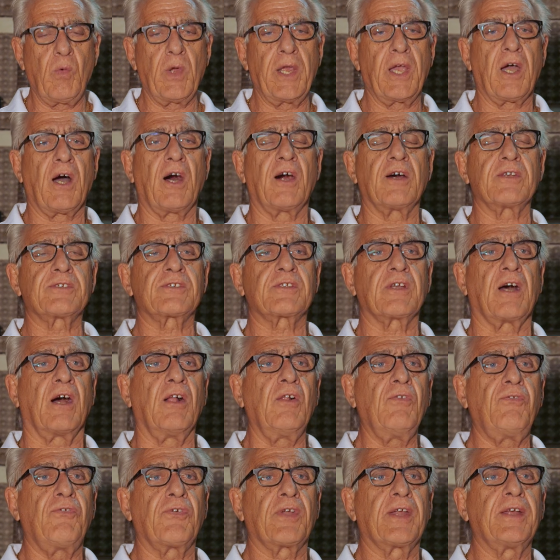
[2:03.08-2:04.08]
we asked
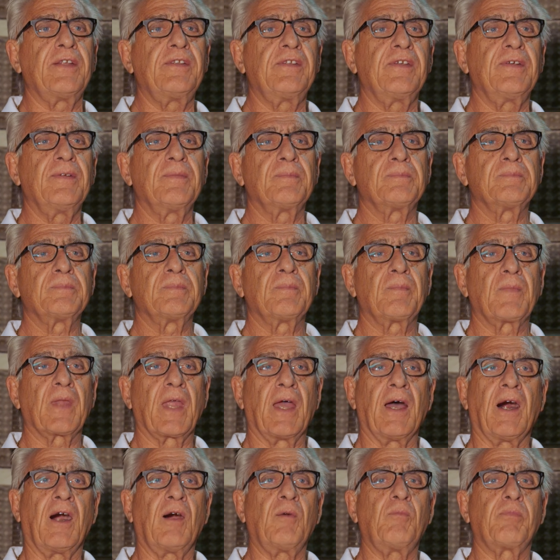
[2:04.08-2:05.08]
Alfred,
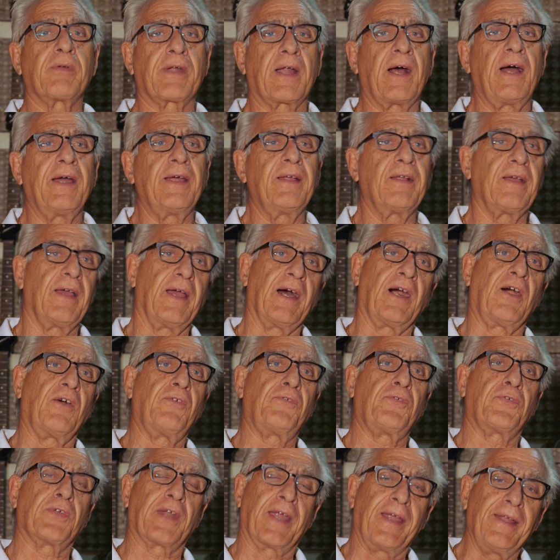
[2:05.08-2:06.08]
our, Brian, our
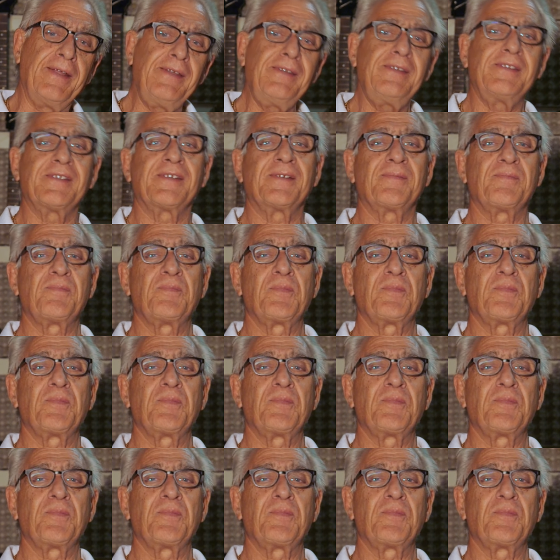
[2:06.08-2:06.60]
friend,